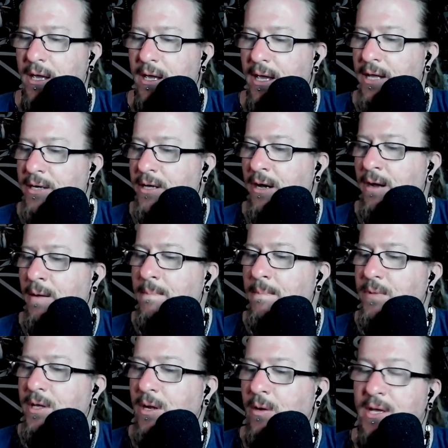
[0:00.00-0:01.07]
And um
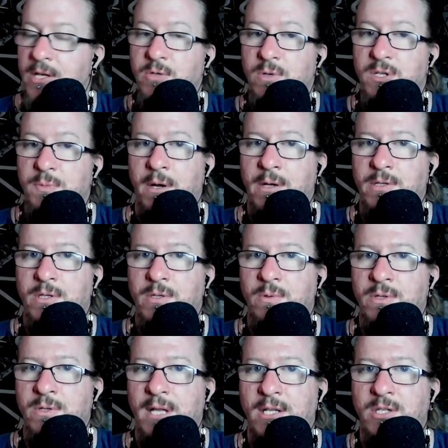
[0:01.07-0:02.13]
you know his responses
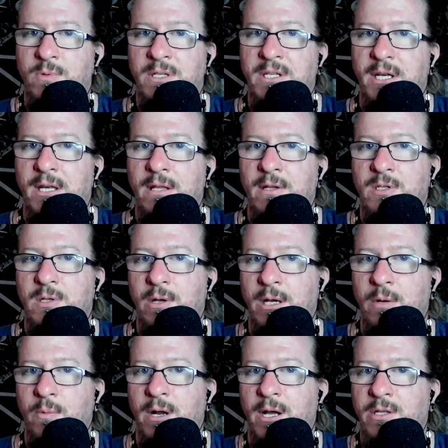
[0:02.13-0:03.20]
was, that's ridiculous, look
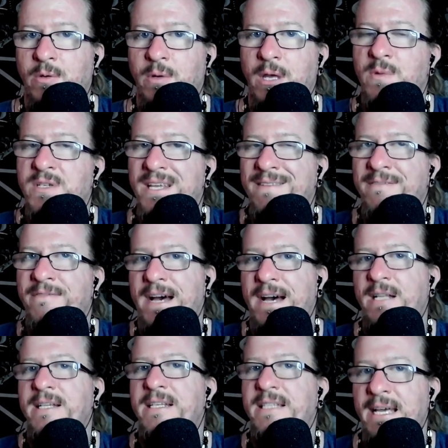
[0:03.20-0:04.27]
at what I do. He was
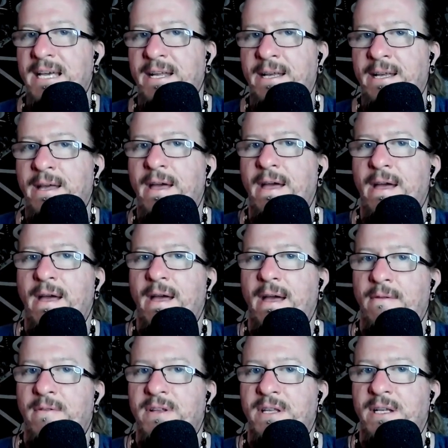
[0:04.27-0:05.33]
invalidating
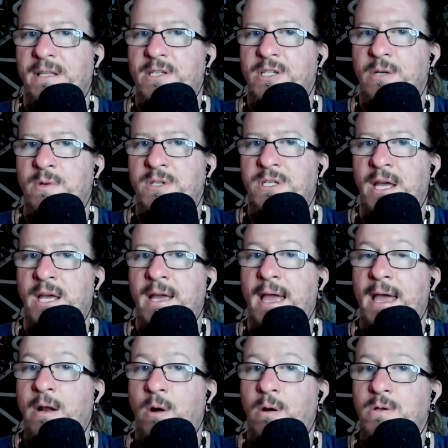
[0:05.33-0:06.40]
everything that she was saying,
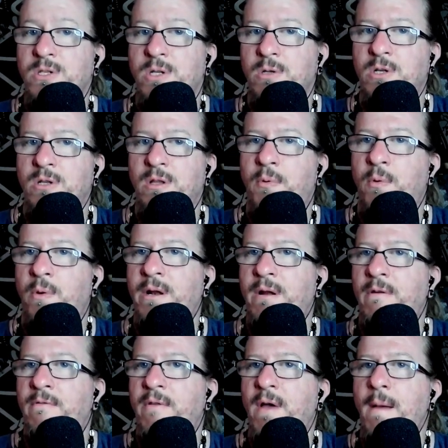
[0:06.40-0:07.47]
and also to the point
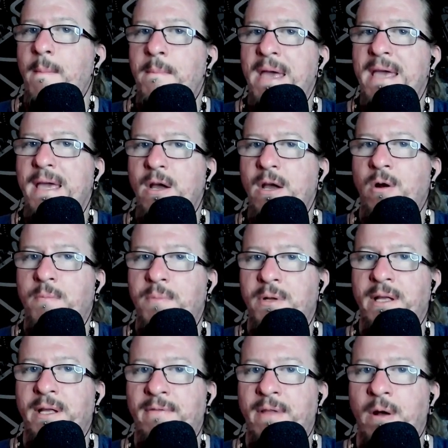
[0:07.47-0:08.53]
of making her
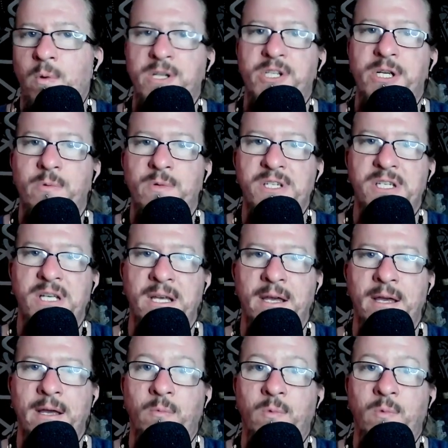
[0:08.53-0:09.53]
believe that what she was seeing and